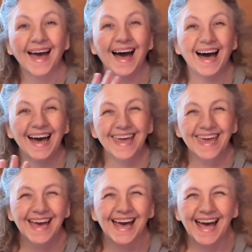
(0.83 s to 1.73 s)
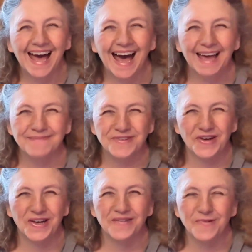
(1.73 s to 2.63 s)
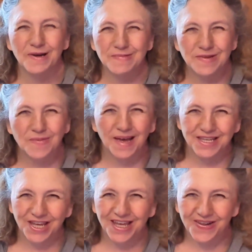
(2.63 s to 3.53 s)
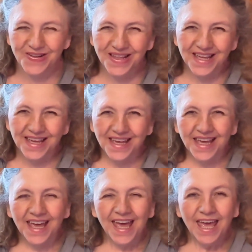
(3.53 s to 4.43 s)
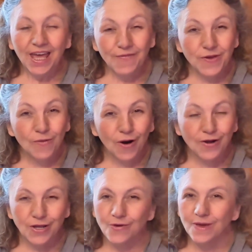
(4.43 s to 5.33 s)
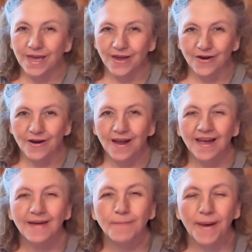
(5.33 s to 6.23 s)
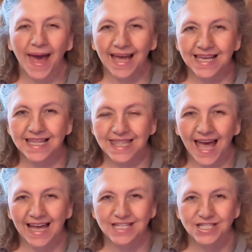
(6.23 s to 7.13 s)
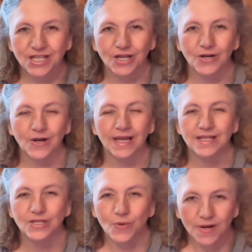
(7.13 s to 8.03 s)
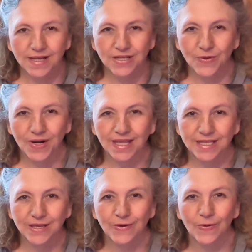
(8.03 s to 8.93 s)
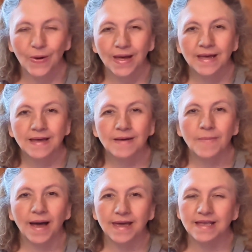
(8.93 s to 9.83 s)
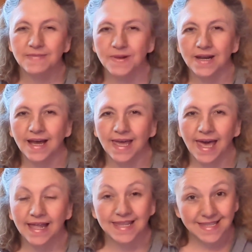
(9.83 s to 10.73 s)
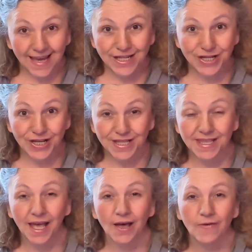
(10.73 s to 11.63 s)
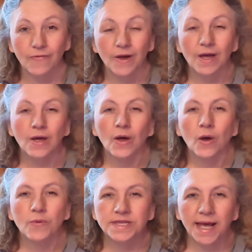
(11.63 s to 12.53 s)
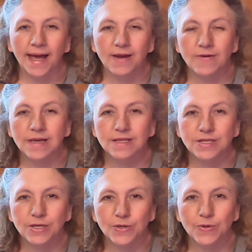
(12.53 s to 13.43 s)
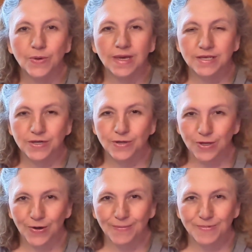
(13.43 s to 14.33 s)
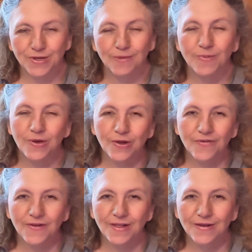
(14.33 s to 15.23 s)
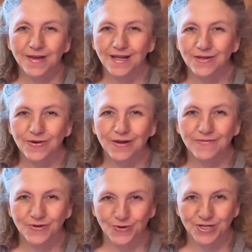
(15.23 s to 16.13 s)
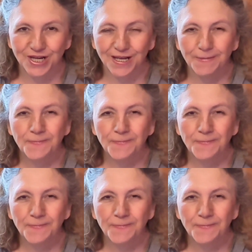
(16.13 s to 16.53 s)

Hi, I'm Dawn. Welcome to my channel. If you are new here, back last year in 2022, my husband and I had intentions of retiring to Eastern Europe to the beautiful little country of Georgia.